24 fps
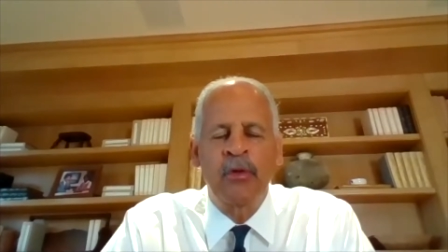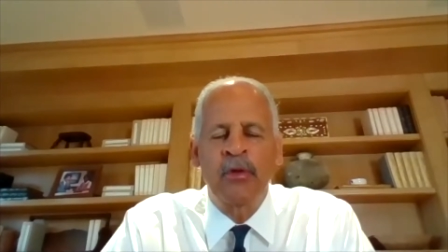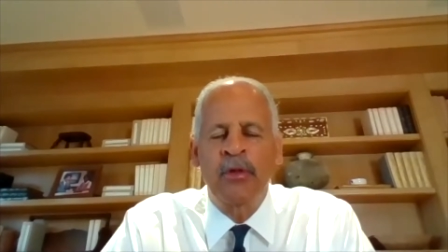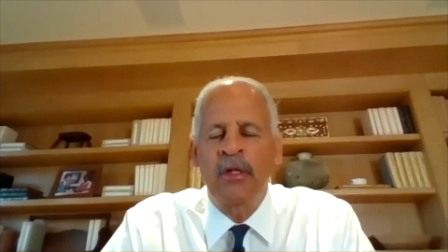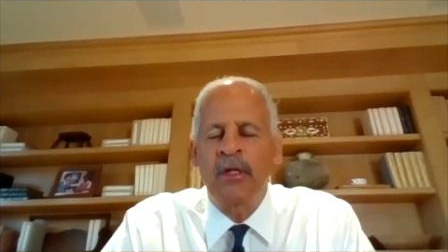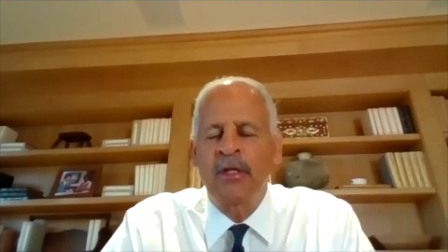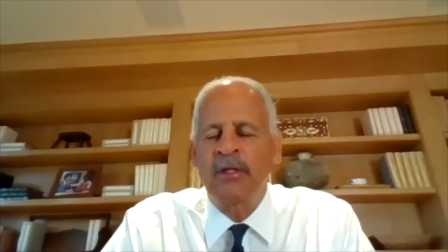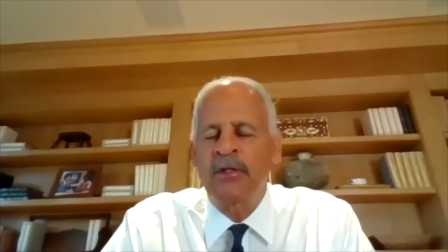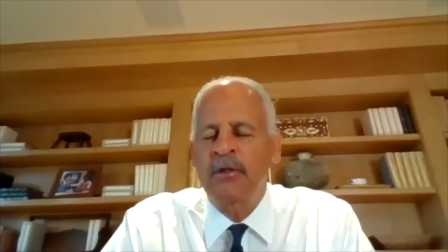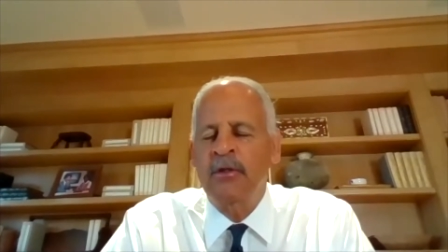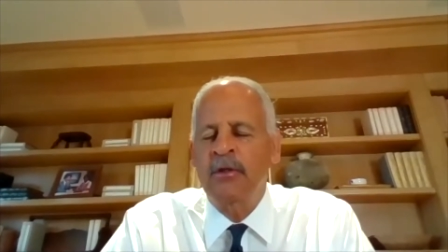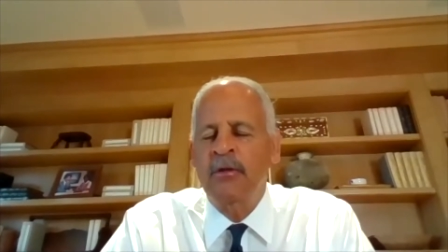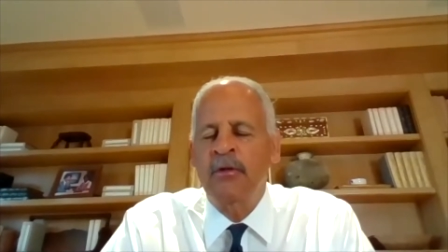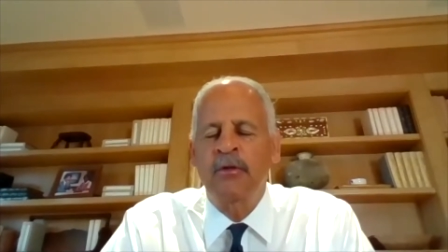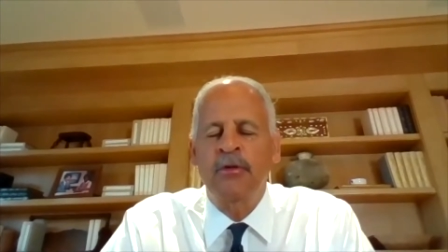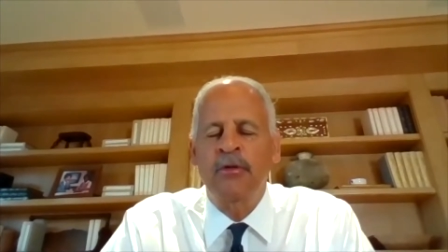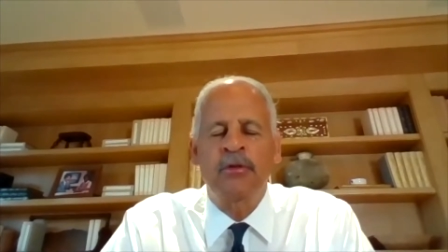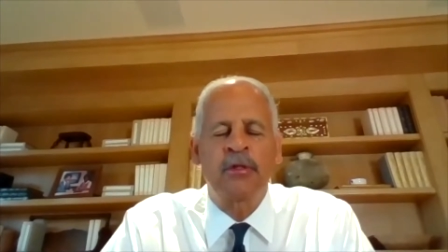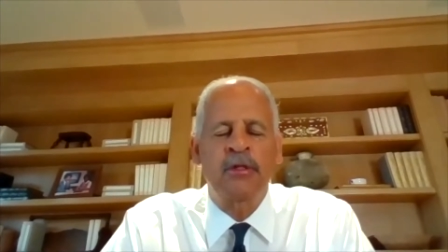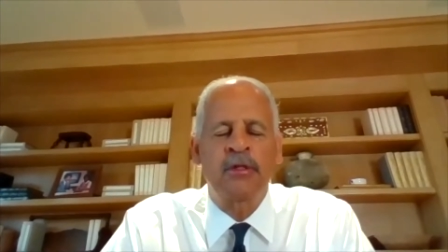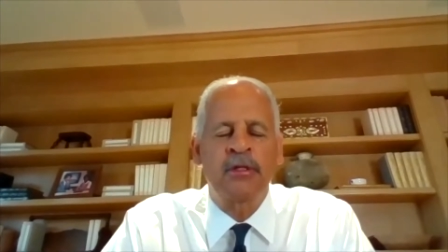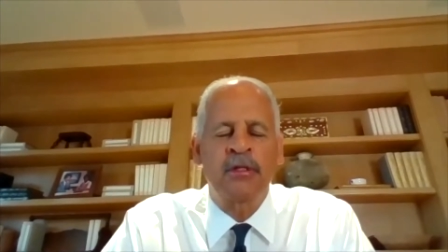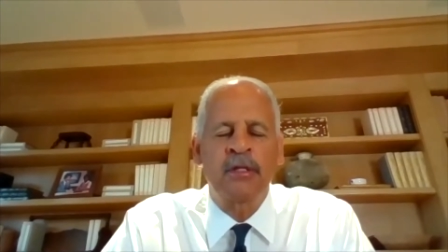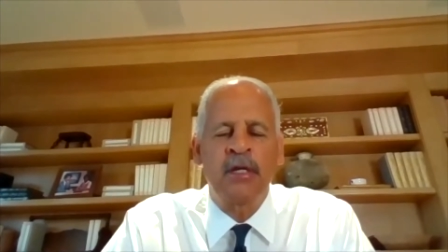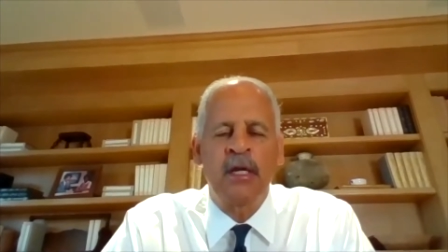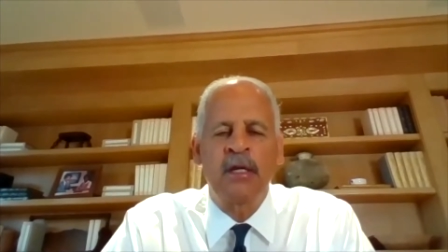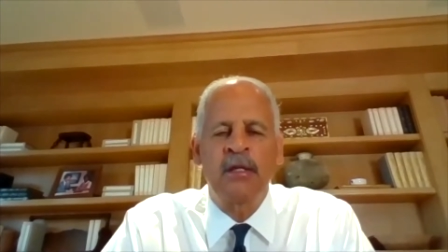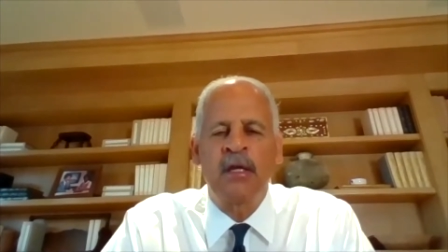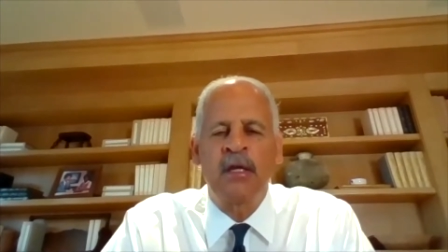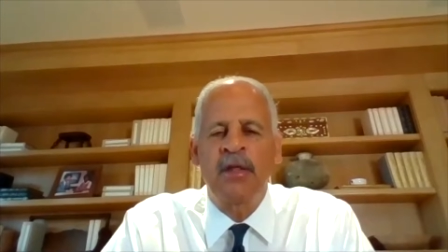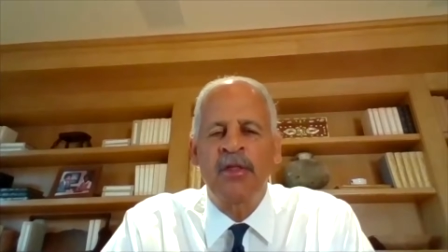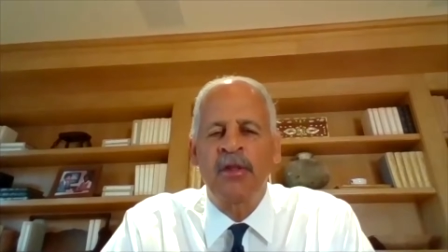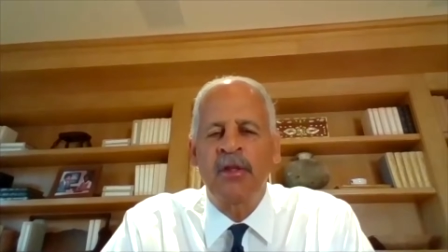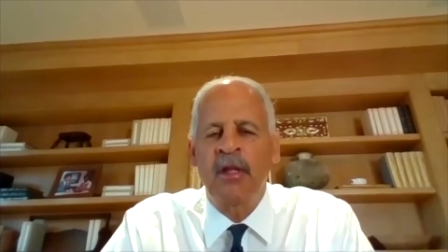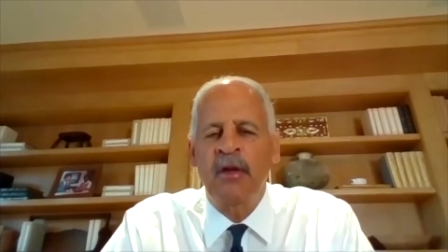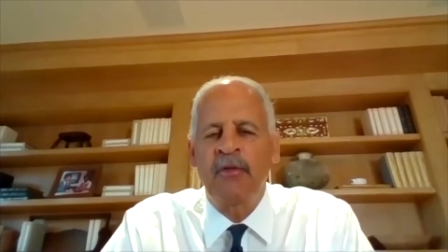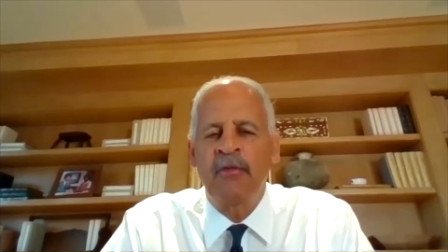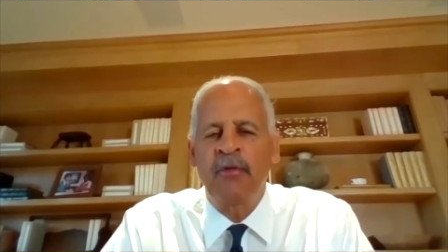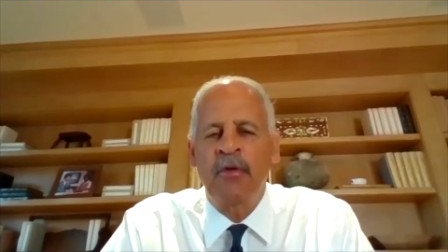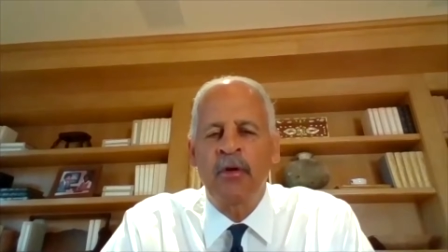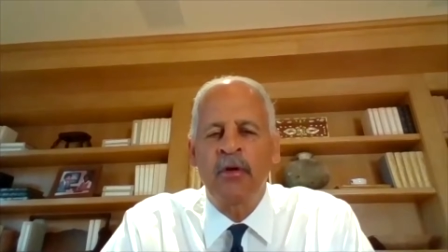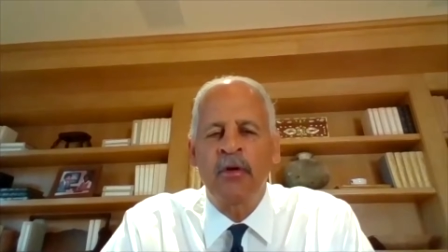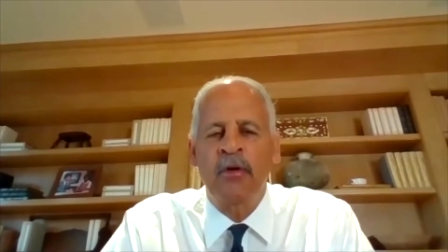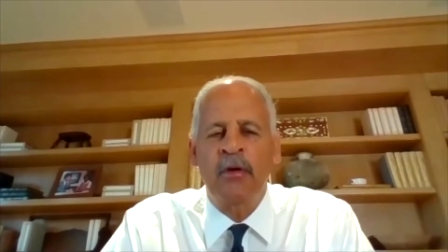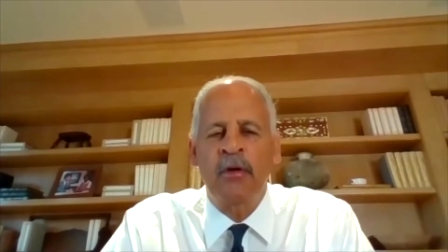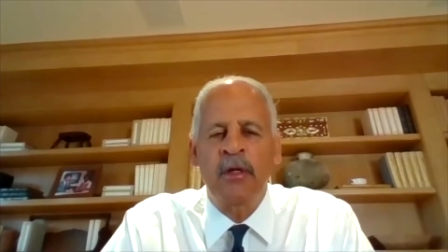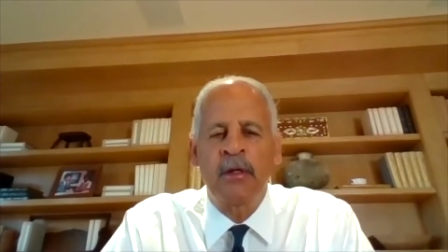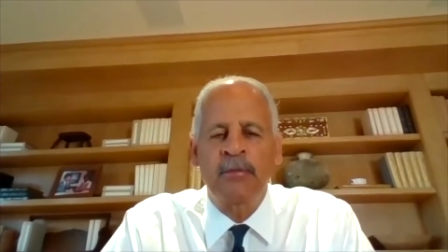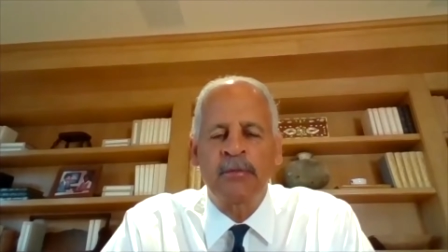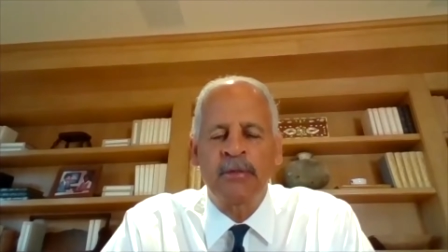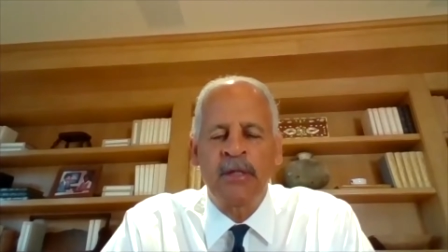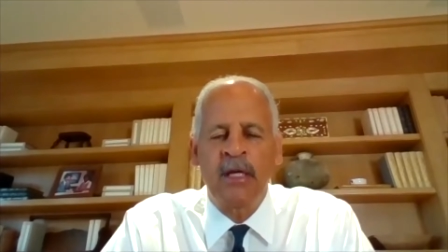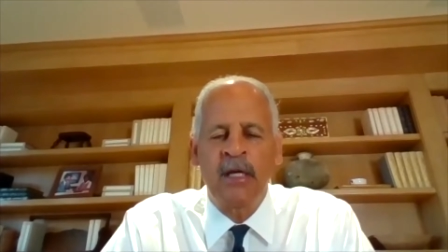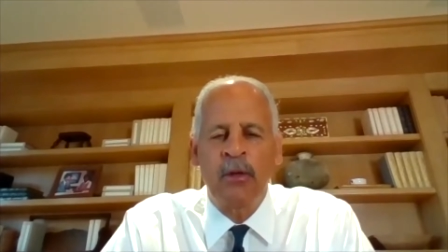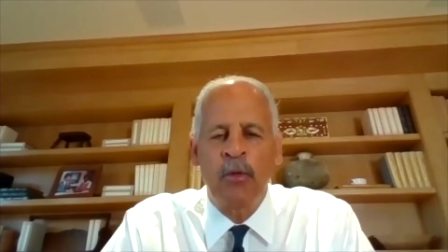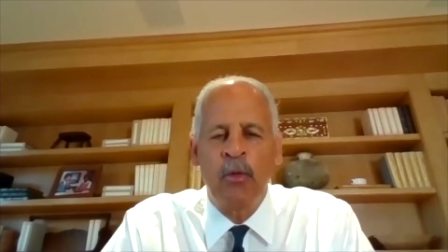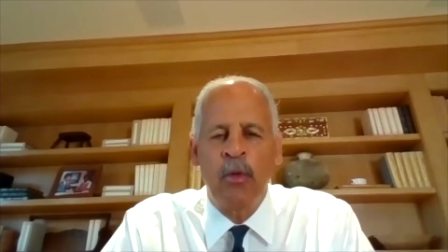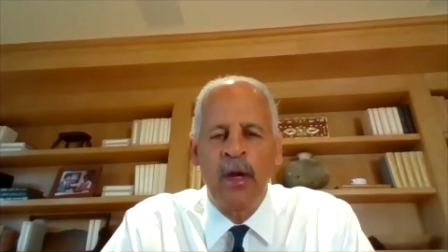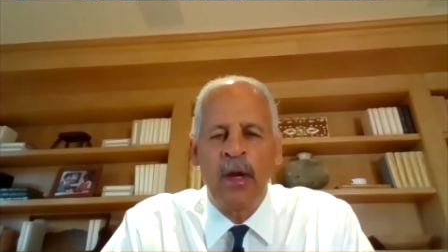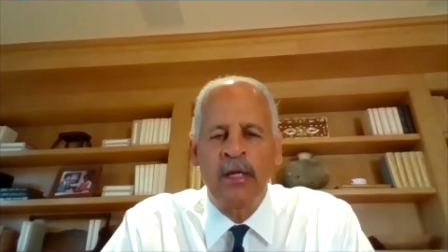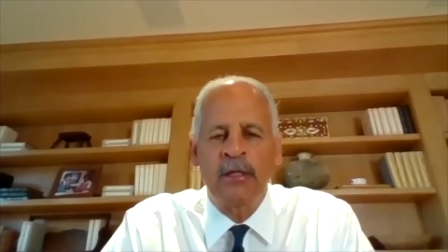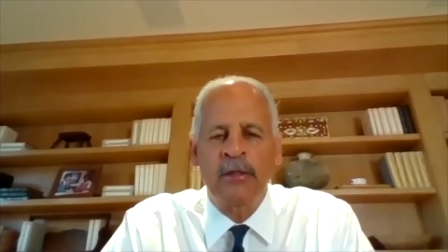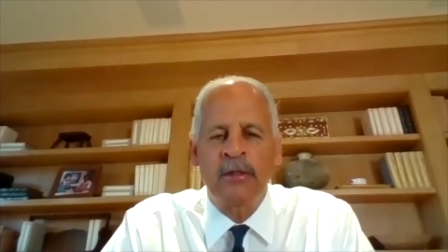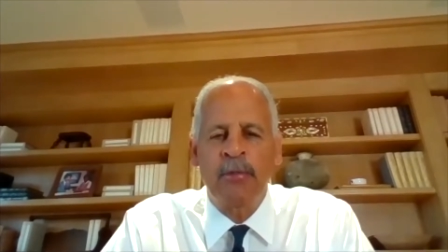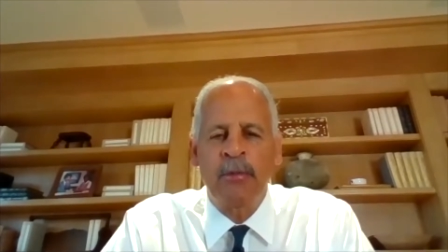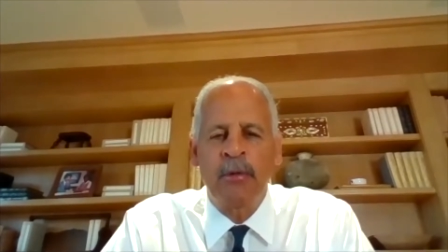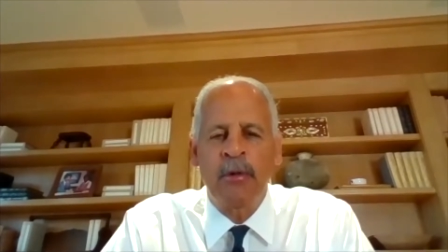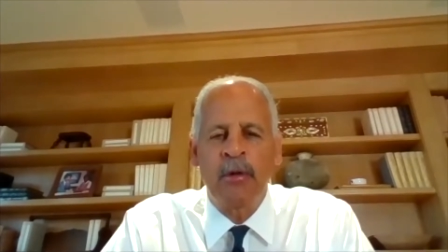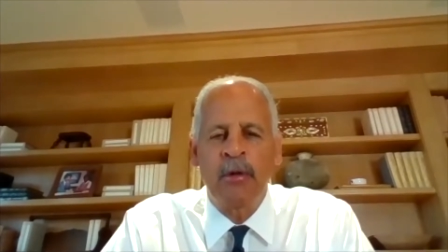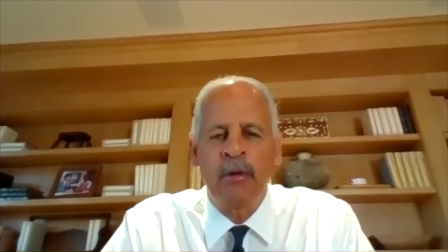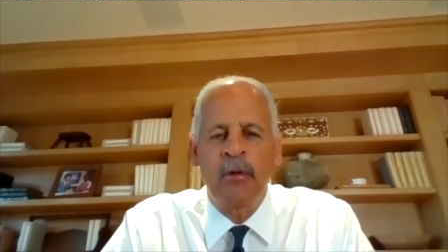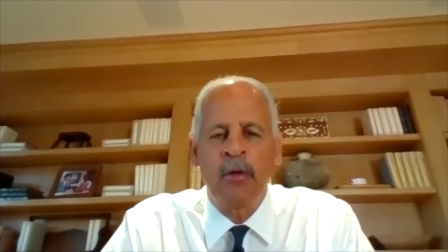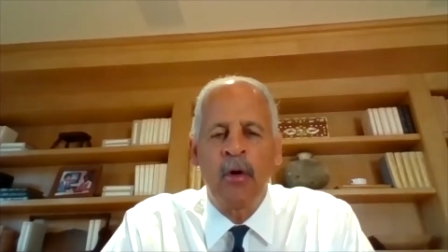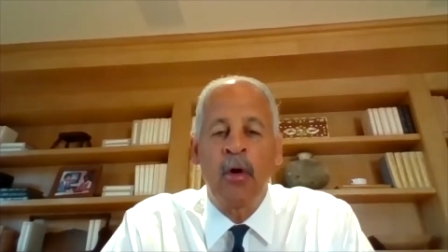where they used to say nothing ever good comes out of Whitesboro,